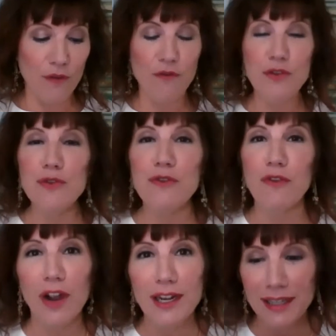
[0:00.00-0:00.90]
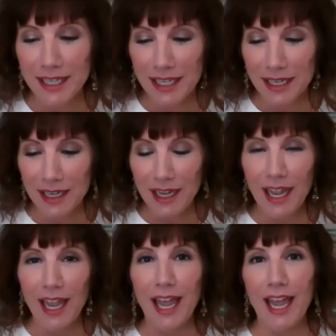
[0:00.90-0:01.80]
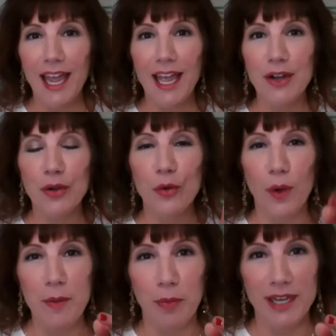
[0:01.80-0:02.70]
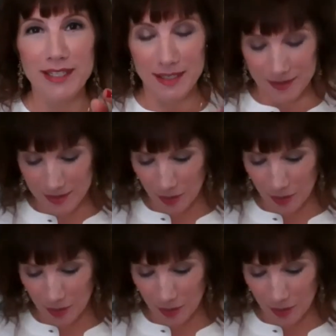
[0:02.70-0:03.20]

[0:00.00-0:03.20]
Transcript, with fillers: food friendly and great prices.